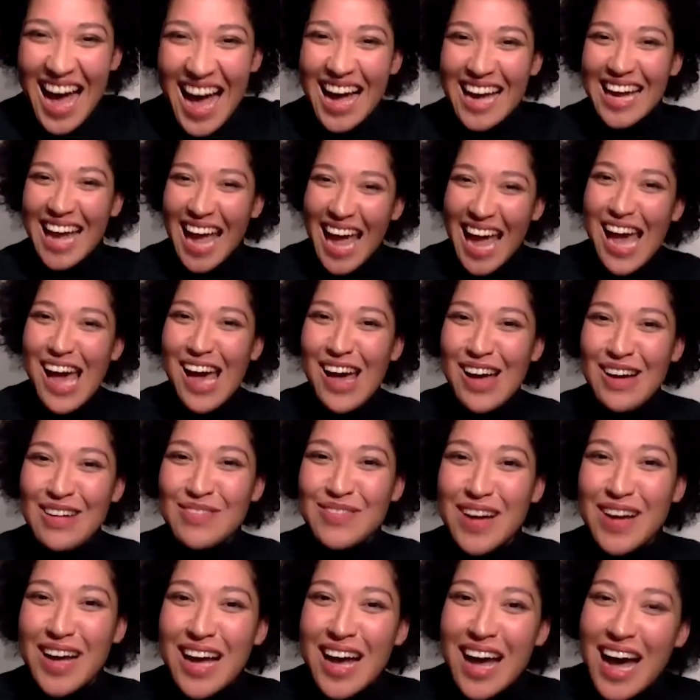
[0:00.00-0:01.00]

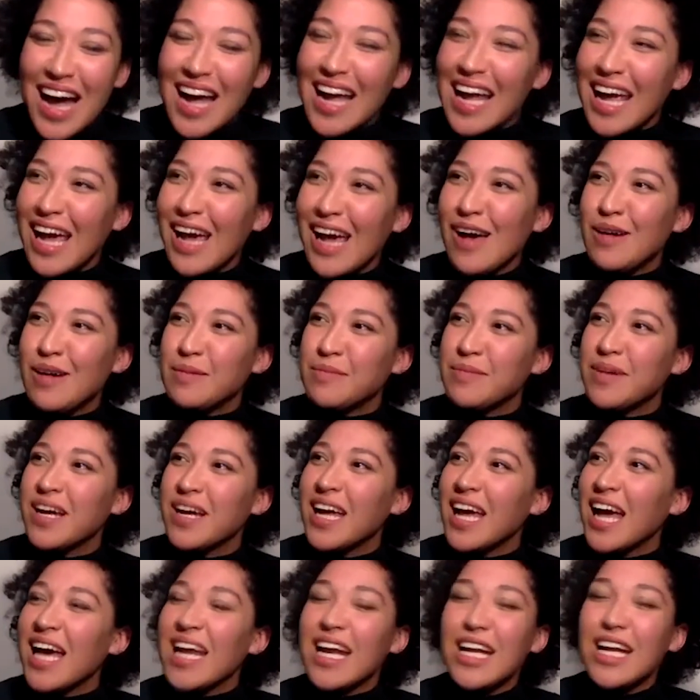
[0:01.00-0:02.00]
am. I am.
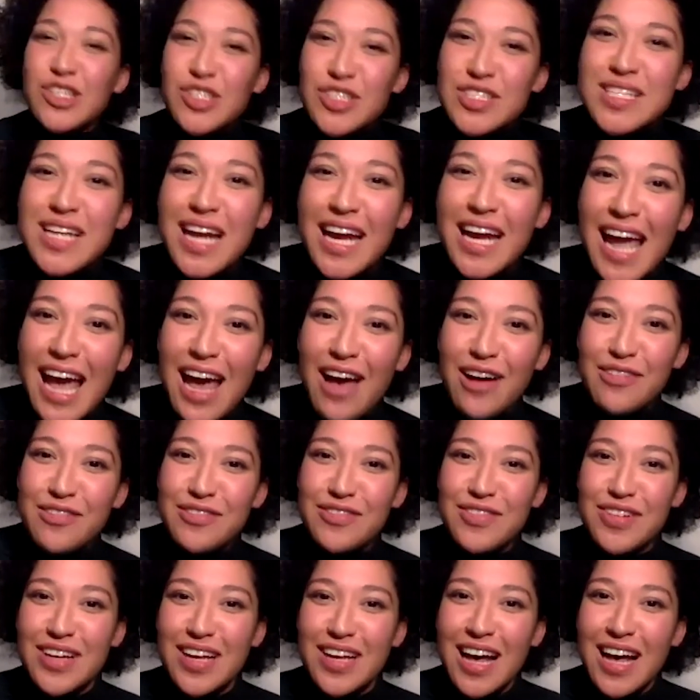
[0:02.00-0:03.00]
And I just, I have
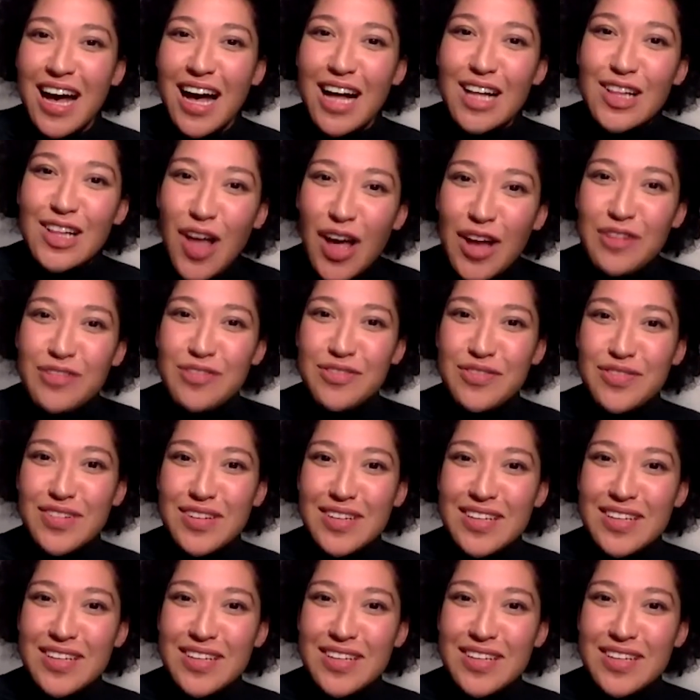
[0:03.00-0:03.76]
a lot of